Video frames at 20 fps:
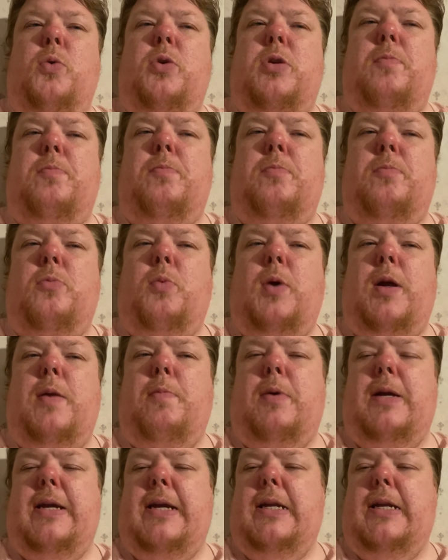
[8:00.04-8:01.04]
them when
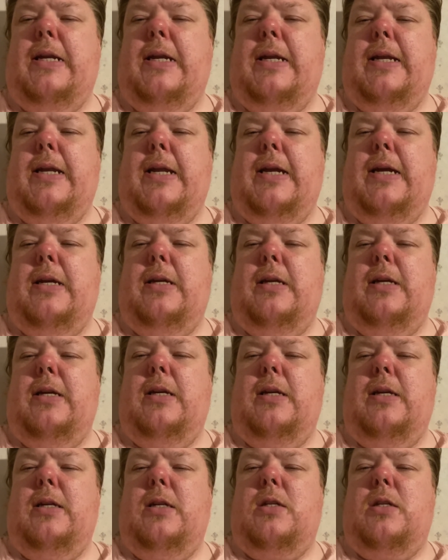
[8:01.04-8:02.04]
my internet
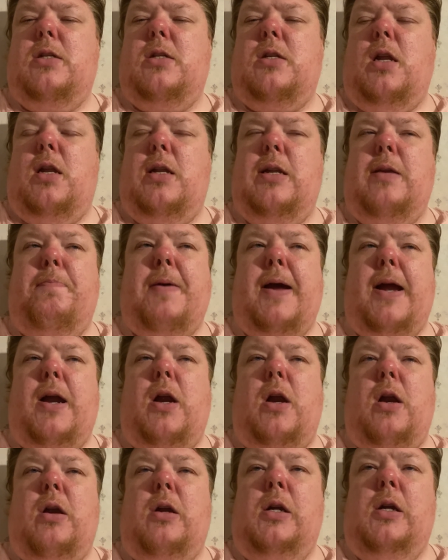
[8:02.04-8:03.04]
is slightly
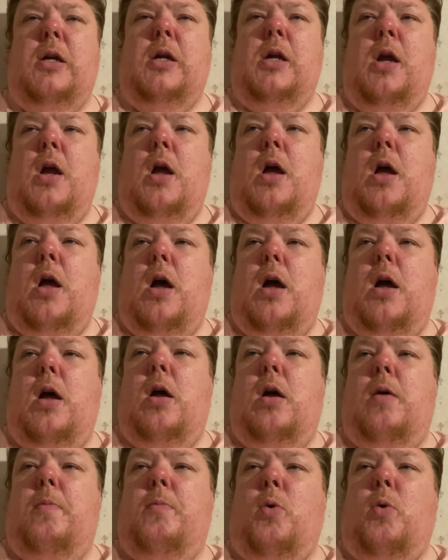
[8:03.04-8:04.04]
better.
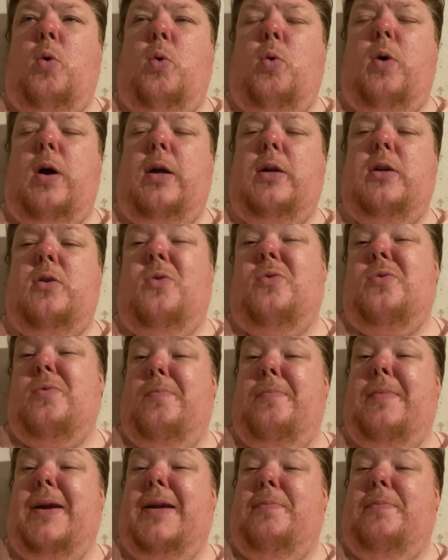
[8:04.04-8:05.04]
Or
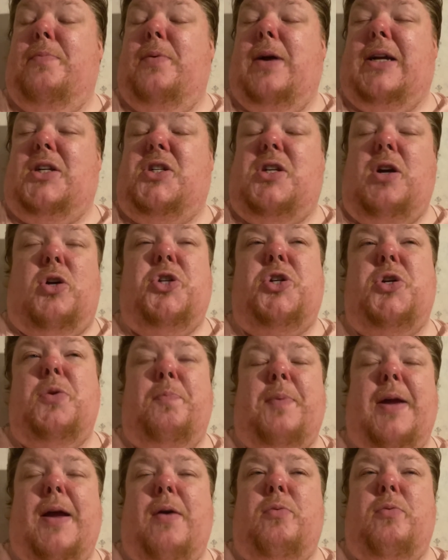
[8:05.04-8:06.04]
maybe, actually, I
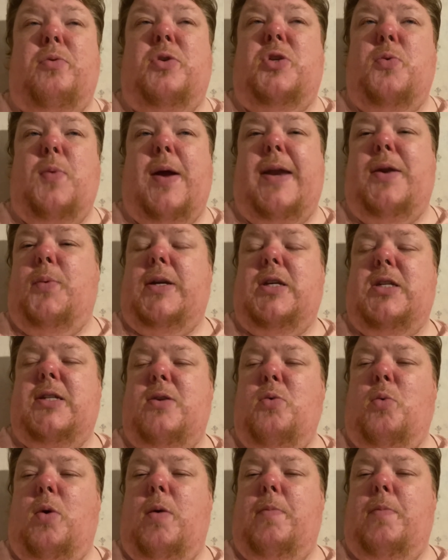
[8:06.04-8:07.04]
should be able to anyway
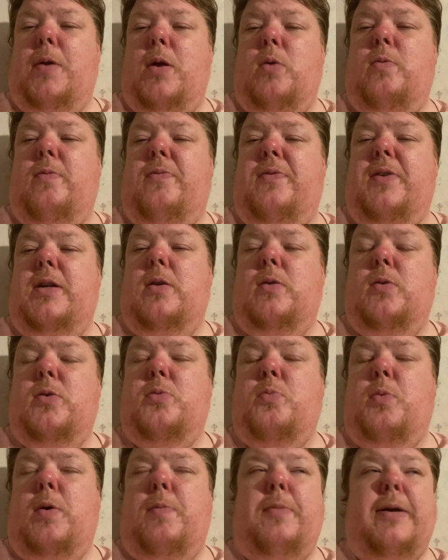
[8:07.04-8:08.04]
still upload videos
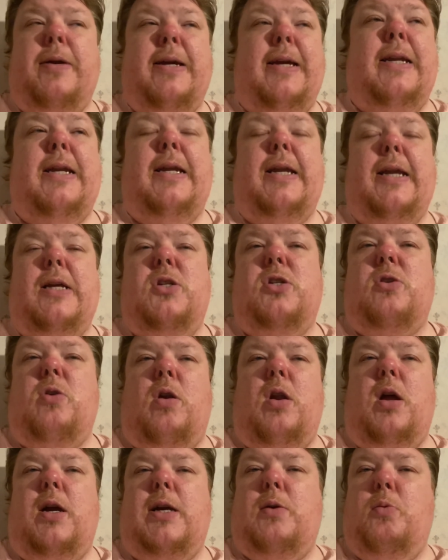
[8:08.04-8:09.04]
when my internet's
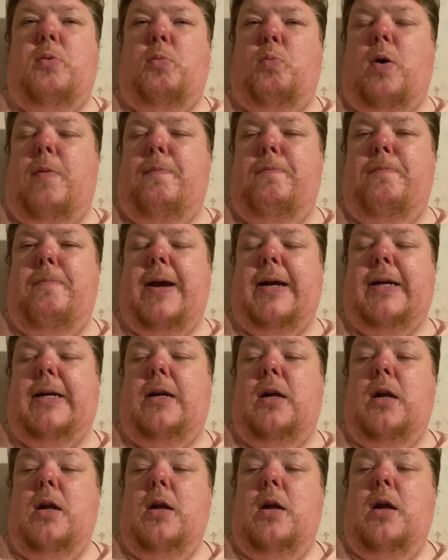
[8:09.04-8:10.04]
got like a 1 meg
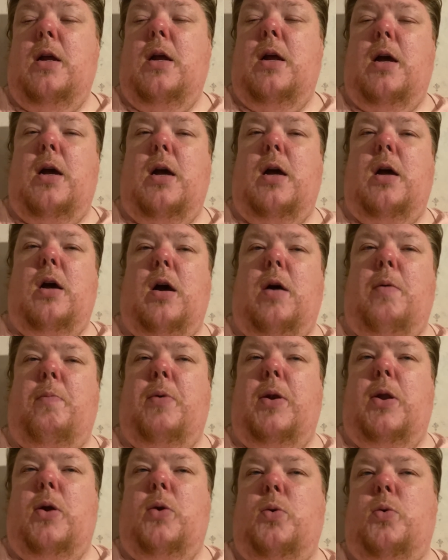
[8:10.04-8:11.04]

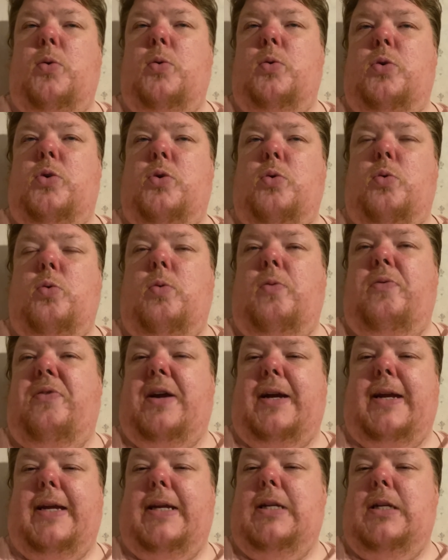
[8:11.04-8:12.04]
upload, or
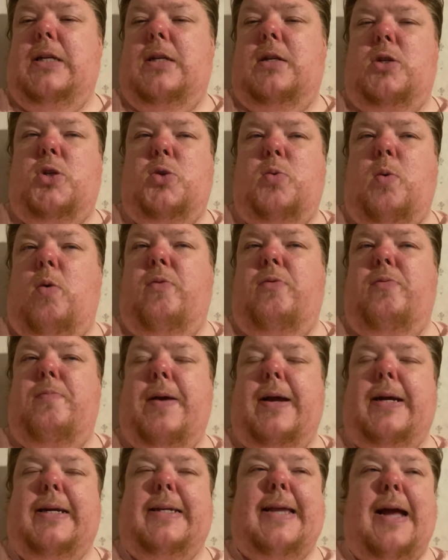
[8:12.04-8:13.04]
fucking 12
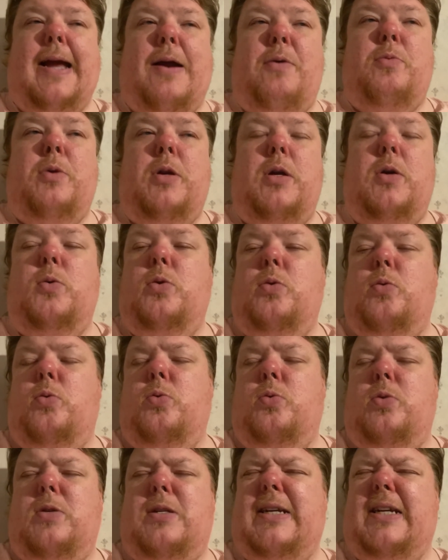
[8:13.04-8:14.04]
meg download,
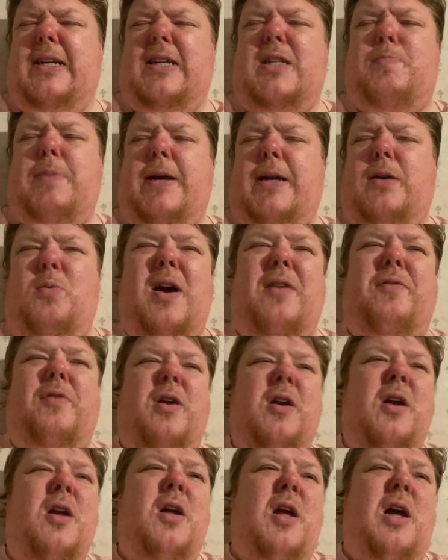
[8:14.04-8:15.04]
or 6 meg, whatever.
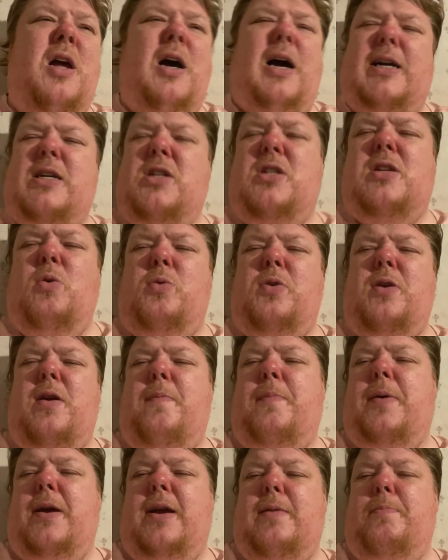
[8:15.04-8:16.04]
I can still do
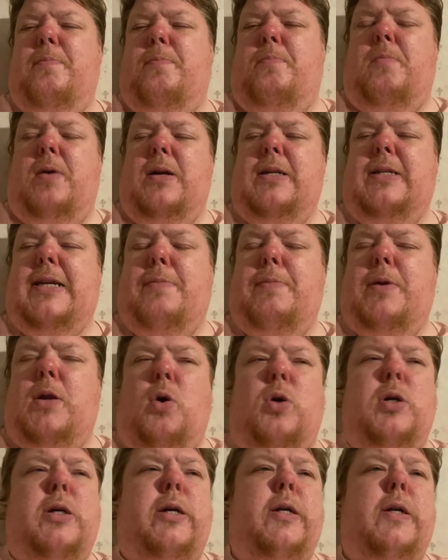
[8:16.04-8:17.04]
it, but it might take me
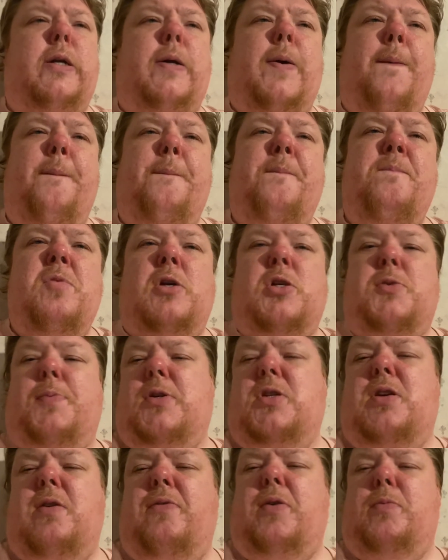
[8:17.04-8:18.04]
longer.
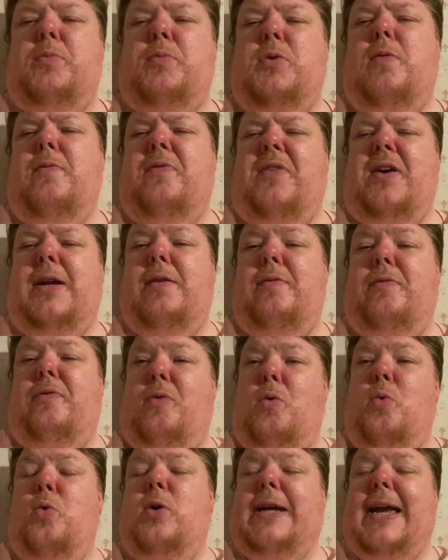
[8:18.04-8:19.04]
Especially if I'm doing fucking
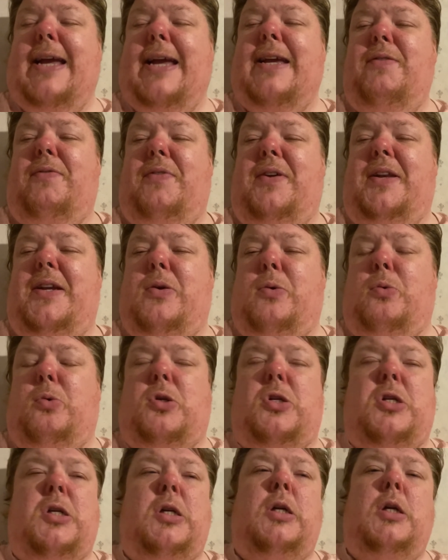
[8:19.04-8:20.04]
4K
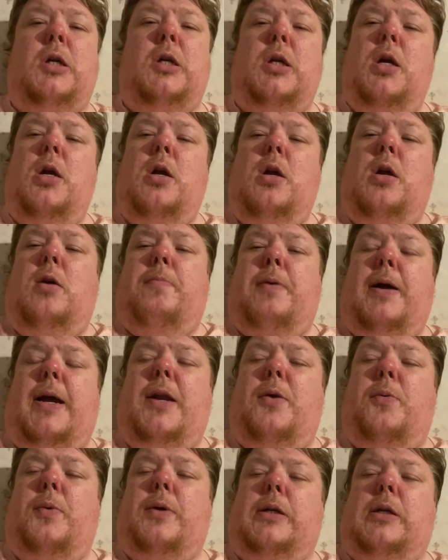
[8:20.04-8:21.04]
videos. But
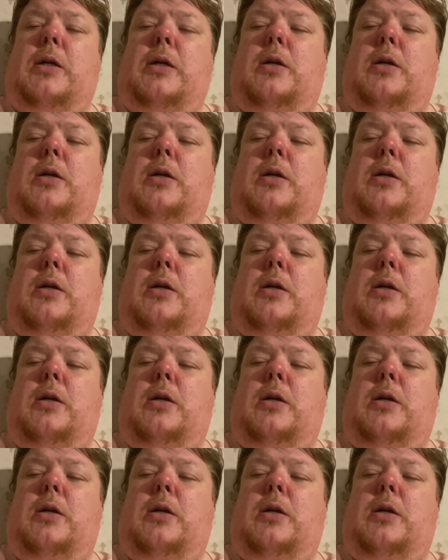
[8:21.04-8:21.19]
anyway,